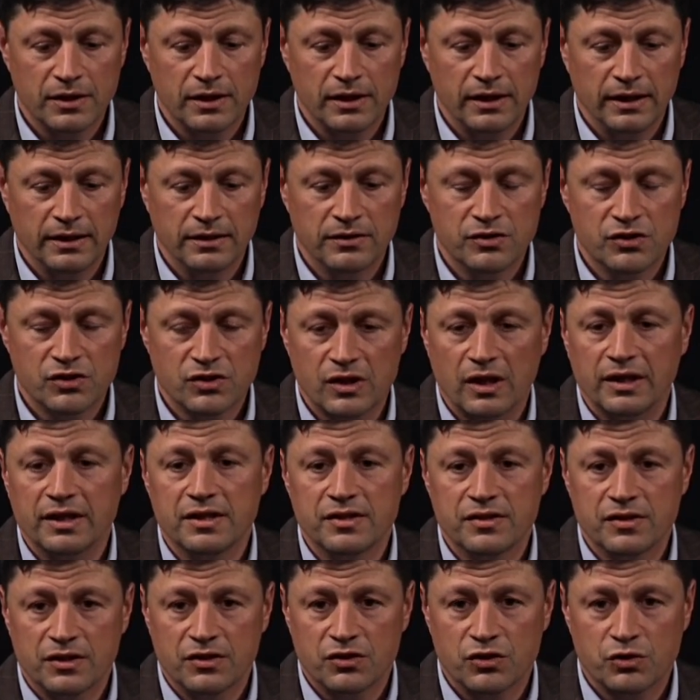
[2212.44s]
In
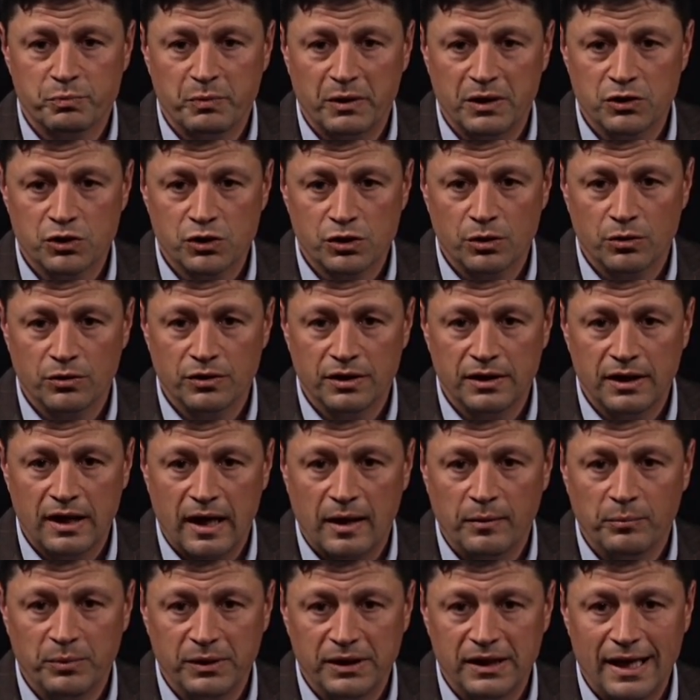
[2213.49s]
studies, it's been shown to
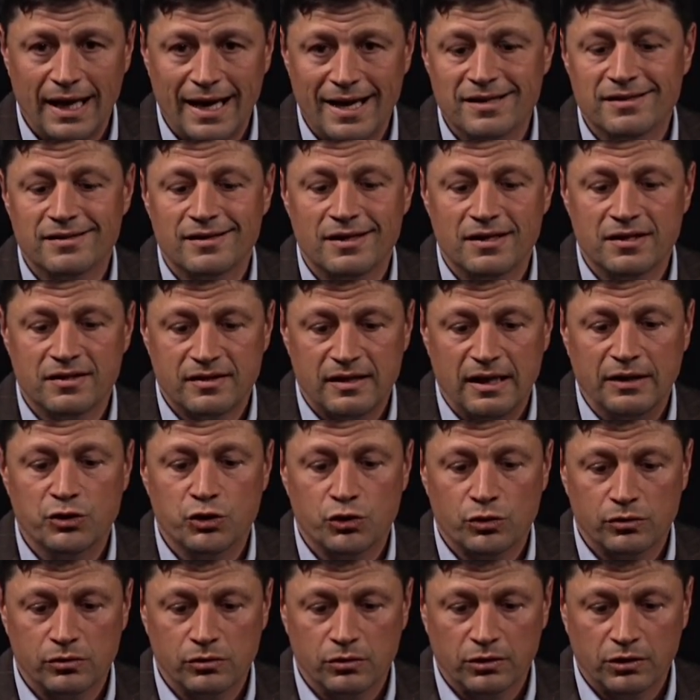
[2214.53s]
not be as
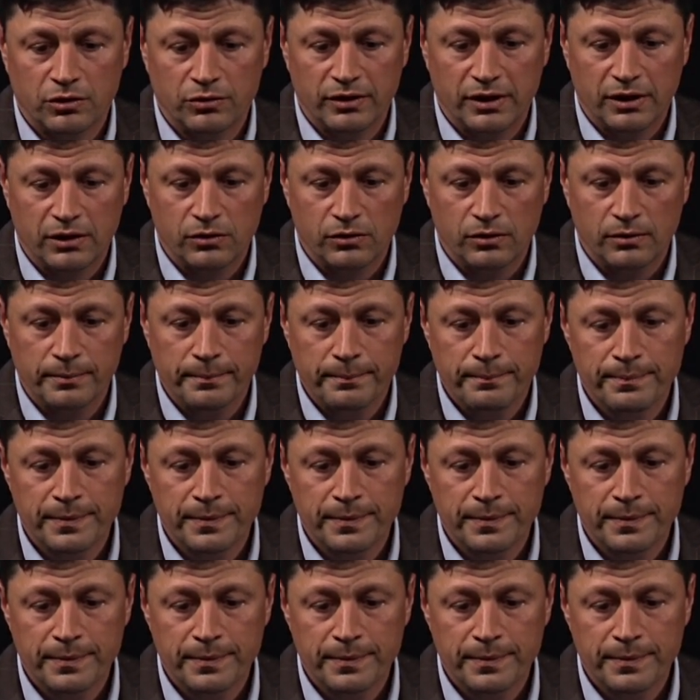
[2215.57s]
essential or critical.